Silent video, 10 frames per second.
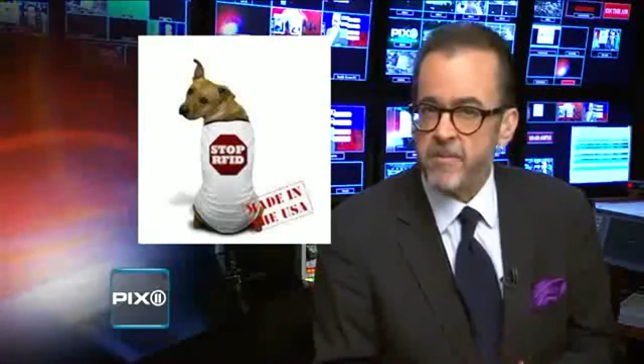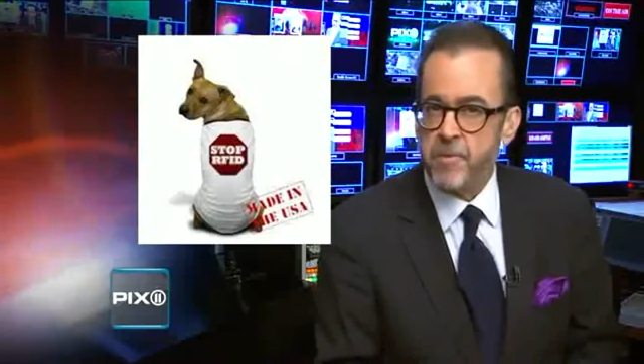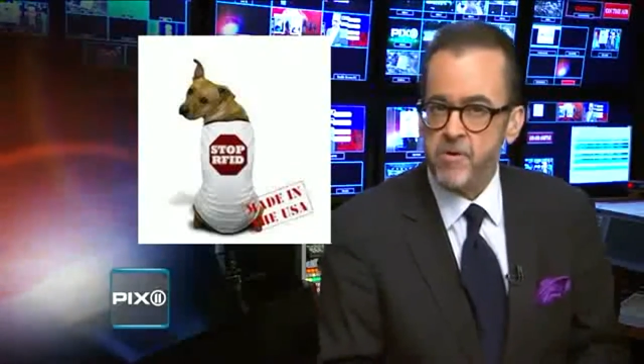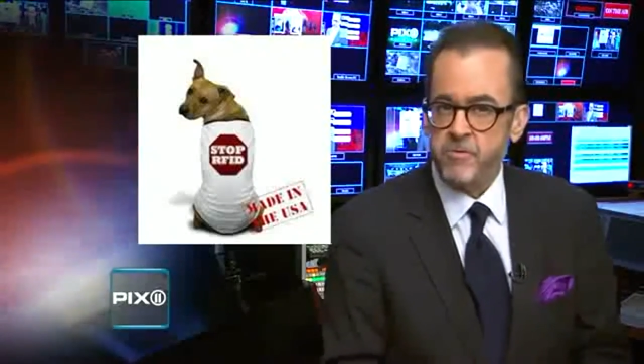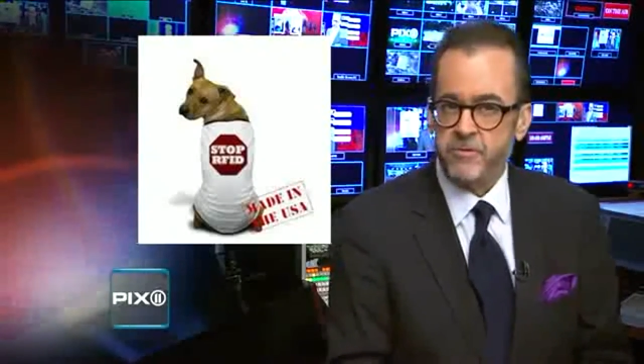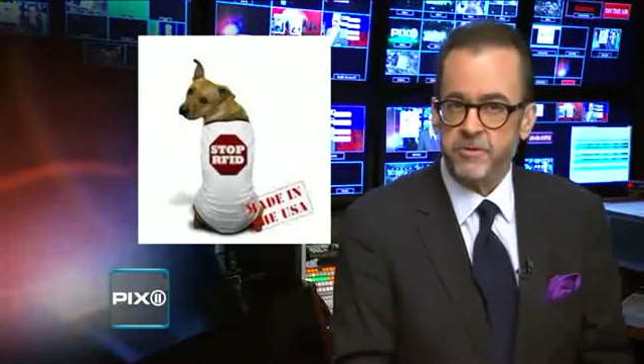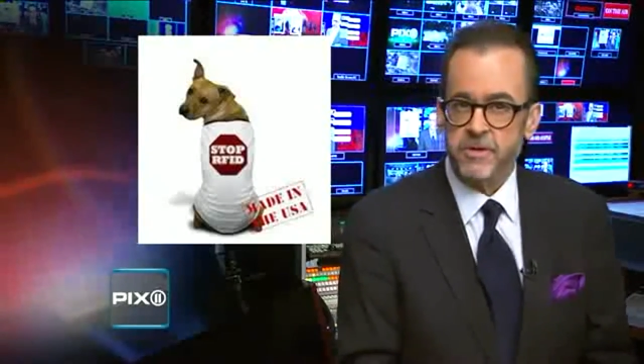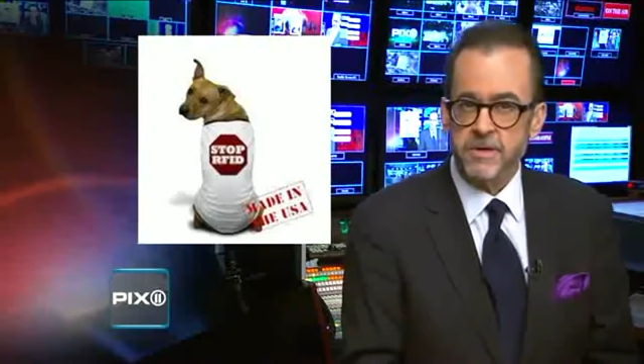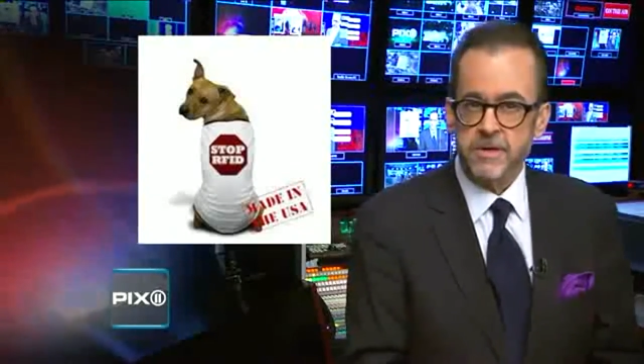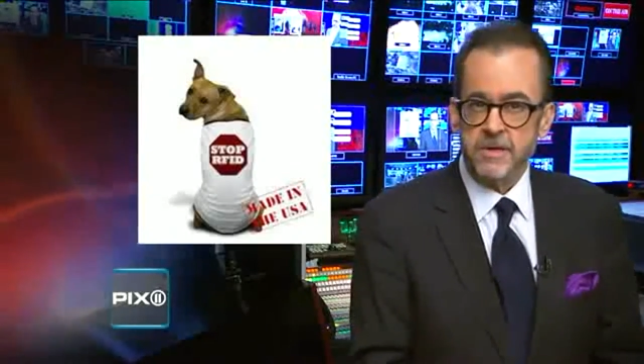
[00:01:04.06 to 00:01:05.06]
your pooch.
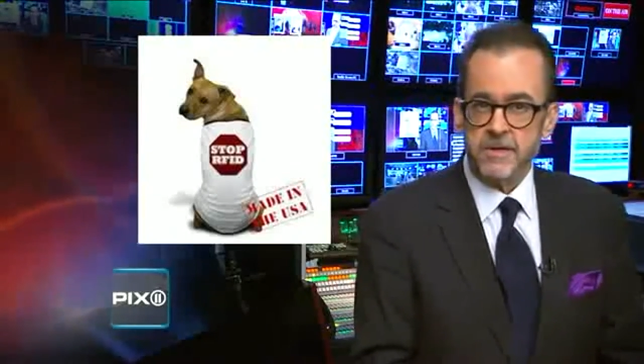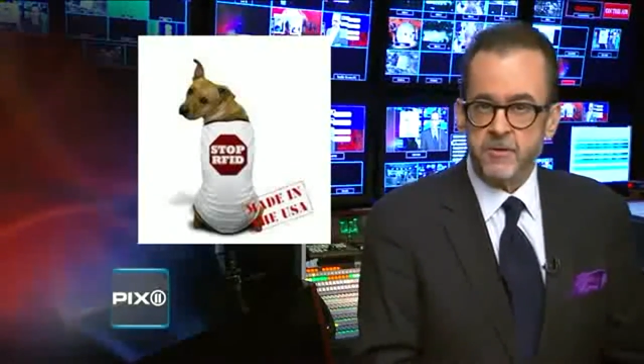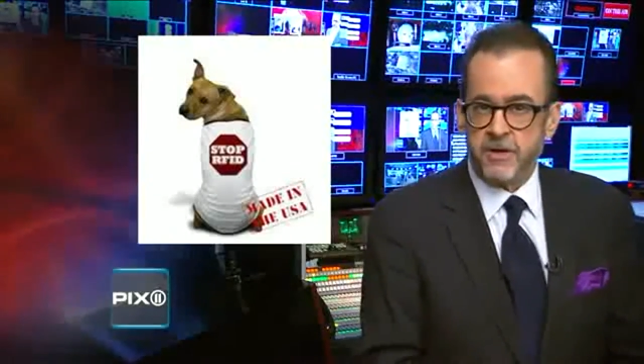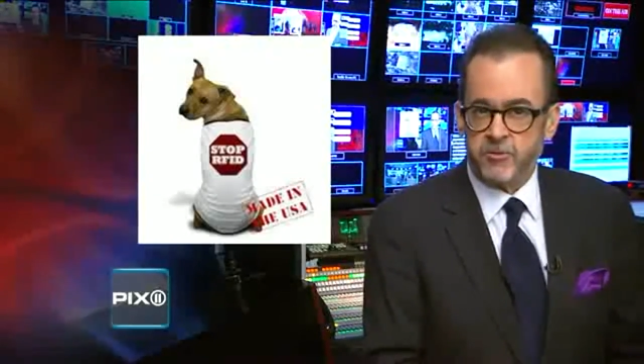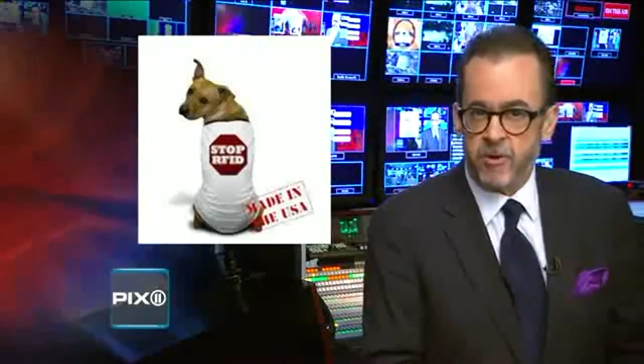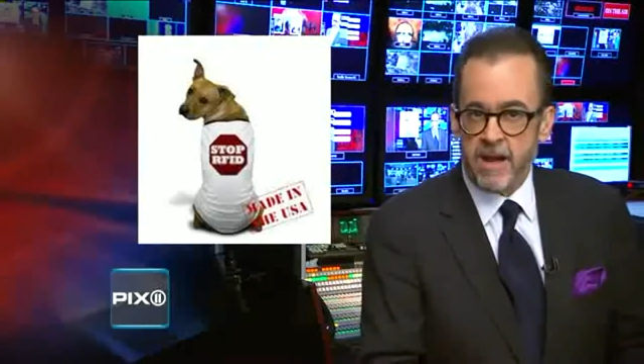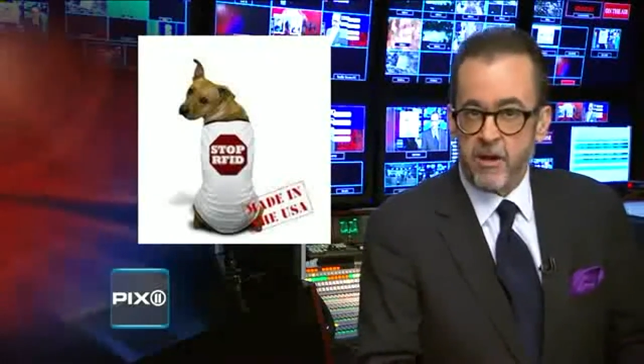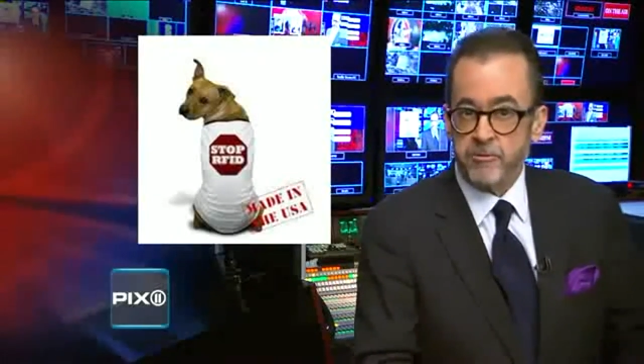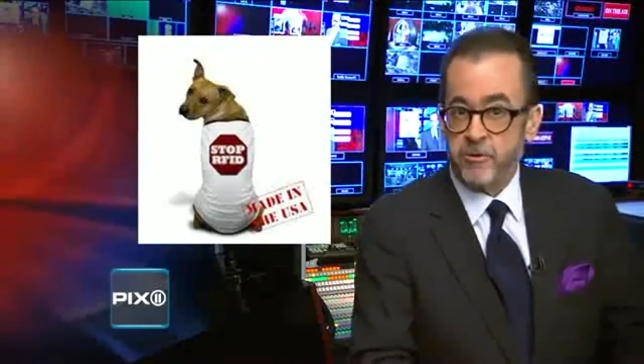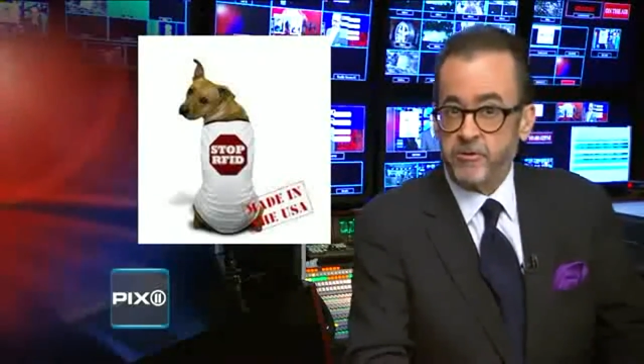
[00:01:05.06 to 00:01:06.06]
You can track
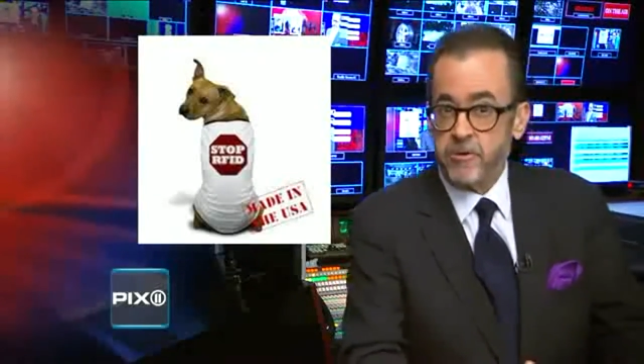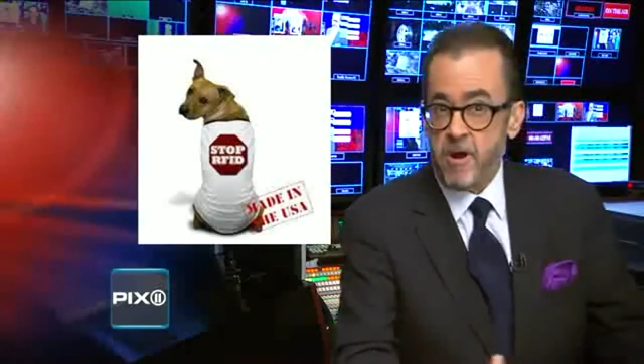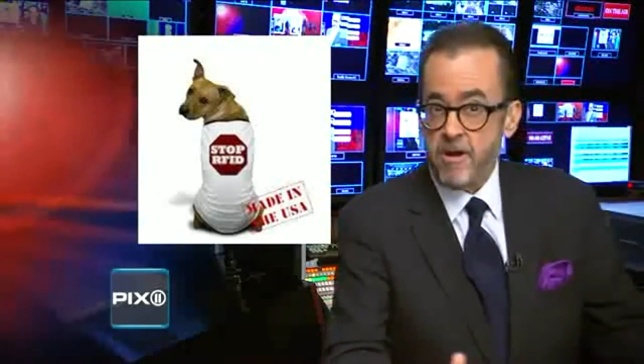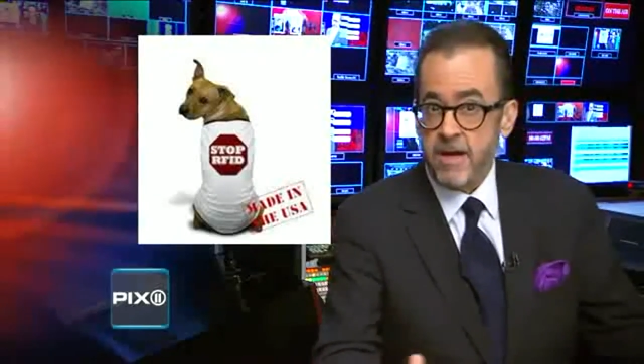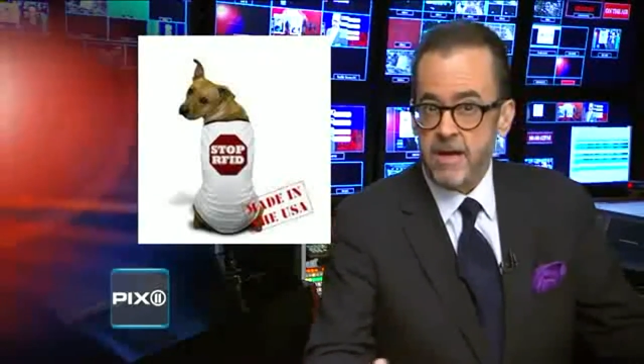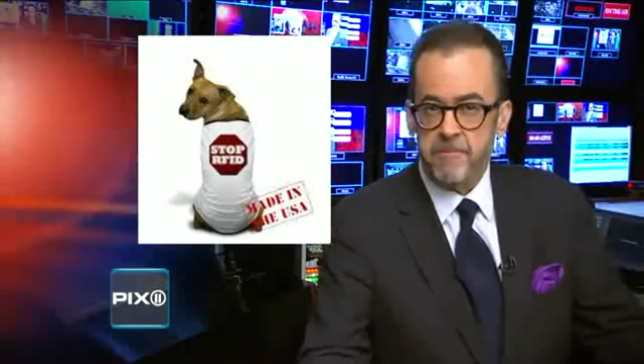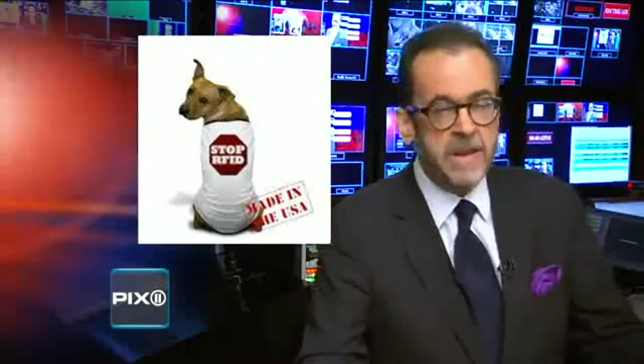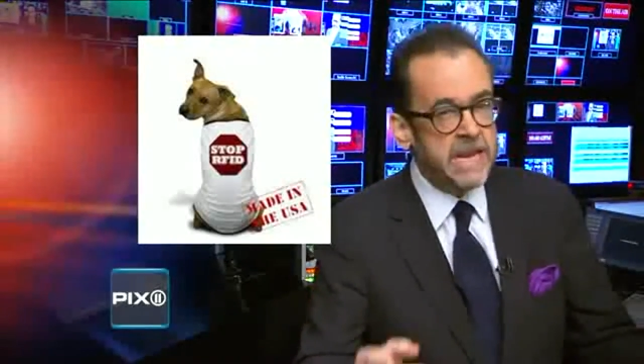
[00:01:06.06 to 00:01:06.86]
your little doggy.